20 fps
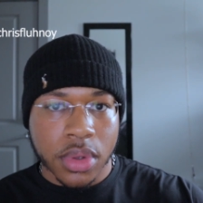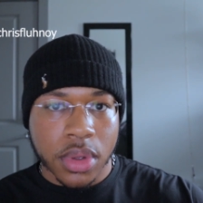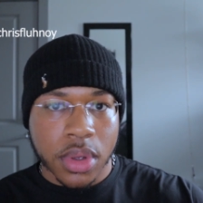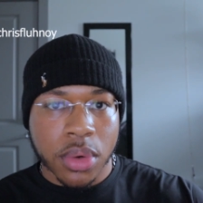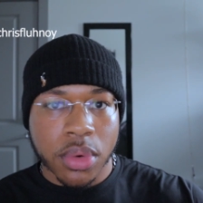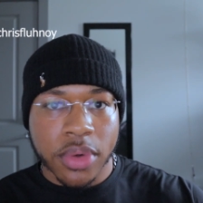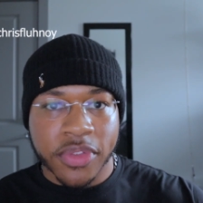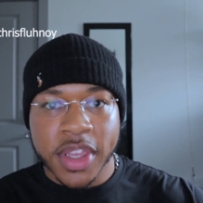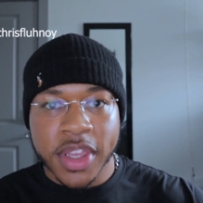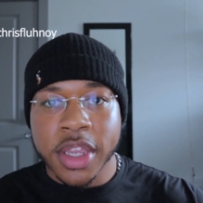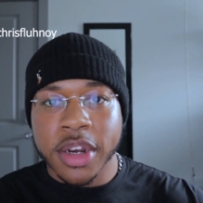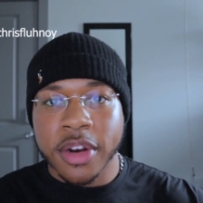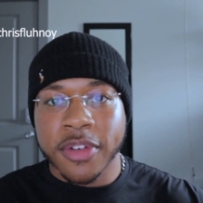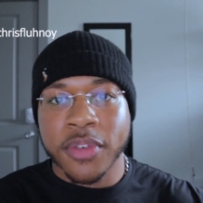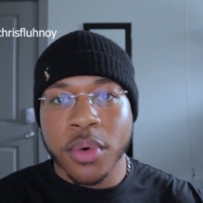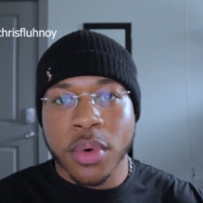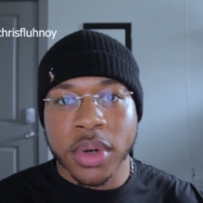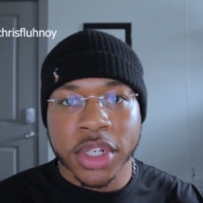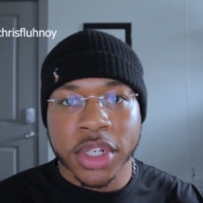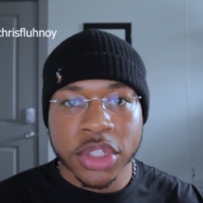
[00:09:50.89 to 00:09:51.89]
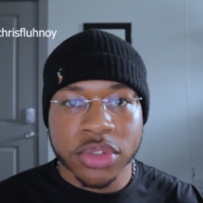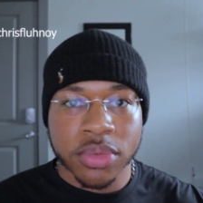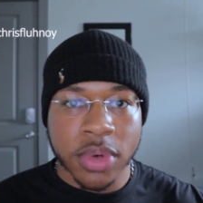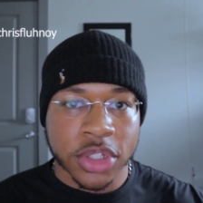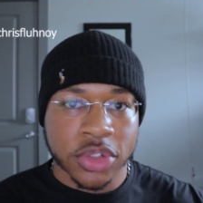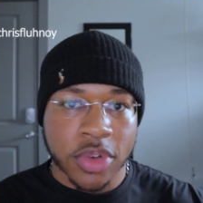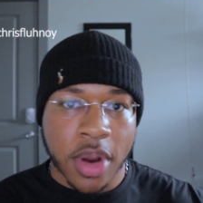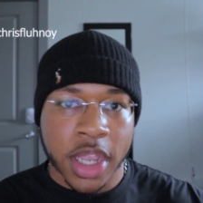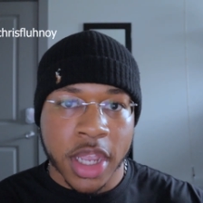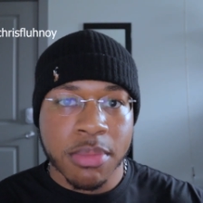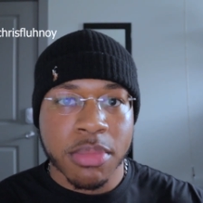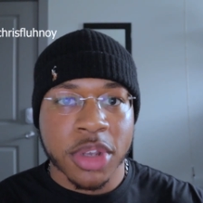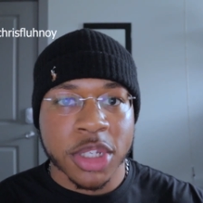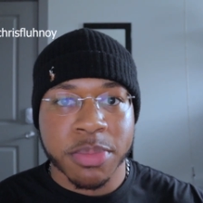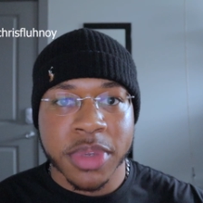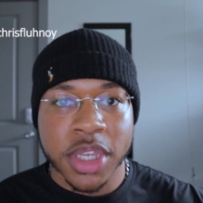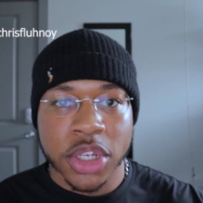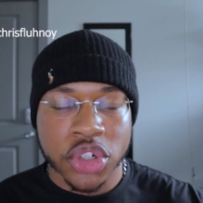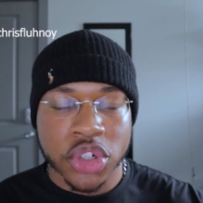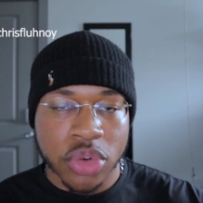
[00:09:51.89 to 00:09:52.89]
Oh, if he can afford this restaurant, he
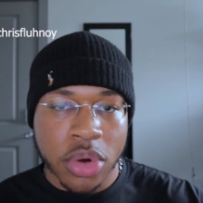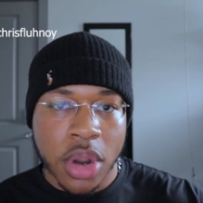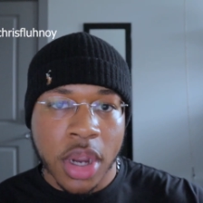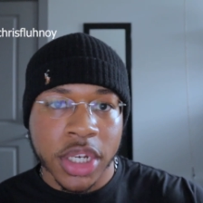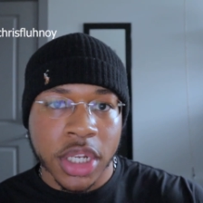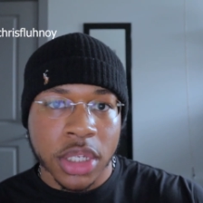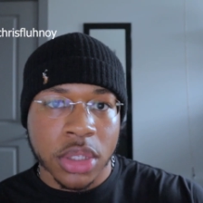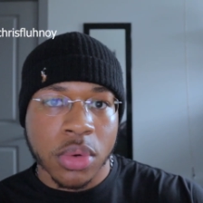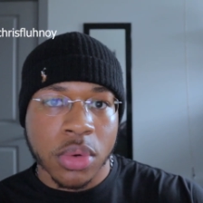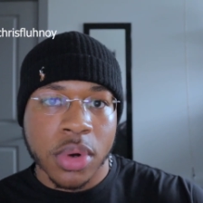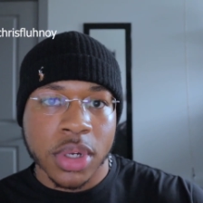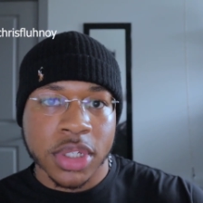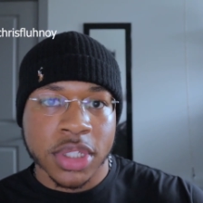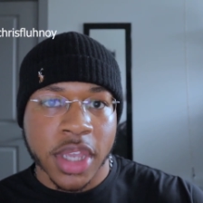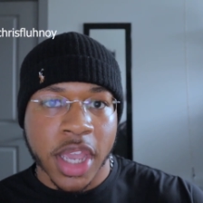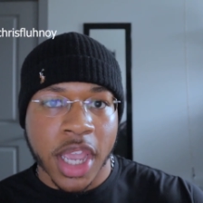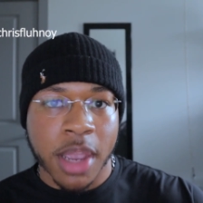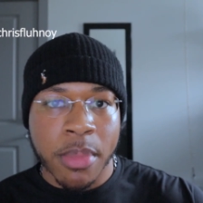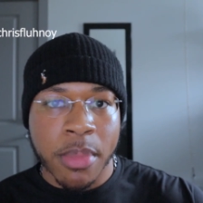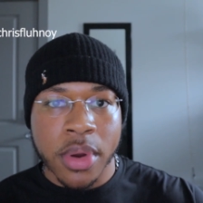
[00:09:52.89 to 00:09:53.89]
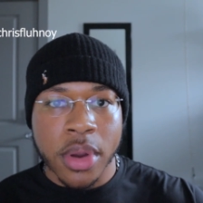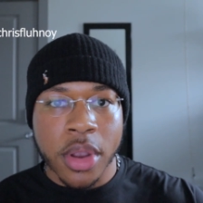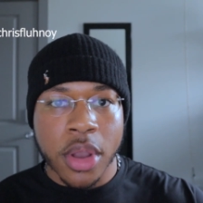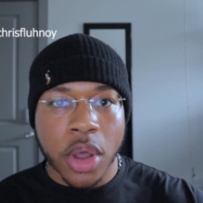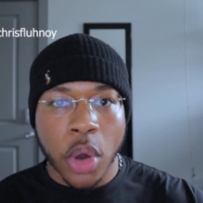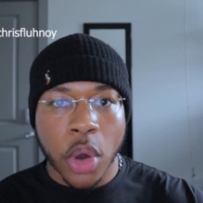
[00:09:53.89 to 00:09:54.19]
must be a drug dealer or a scammer.